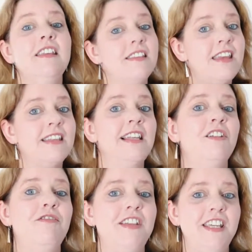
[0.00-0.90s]
So here's a
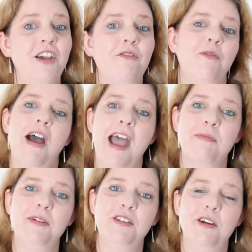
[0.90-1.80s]
little video of what
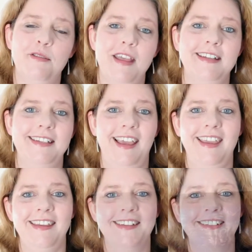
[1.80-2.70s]
happened on that
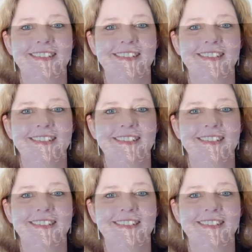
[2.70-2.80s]
day.